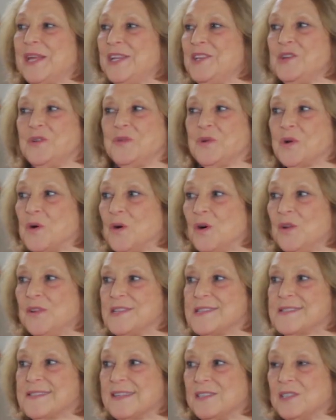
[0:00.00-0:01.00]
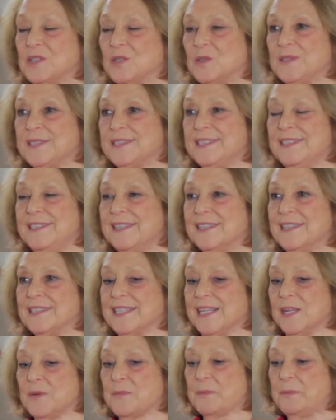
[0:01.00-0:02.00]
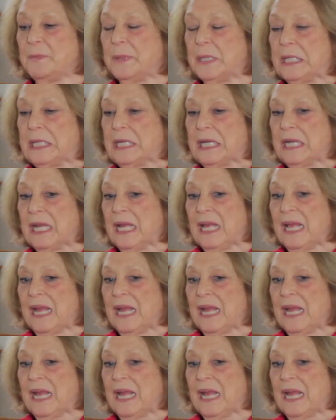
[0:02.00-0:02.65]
I don't know that you call this a golden nugget, but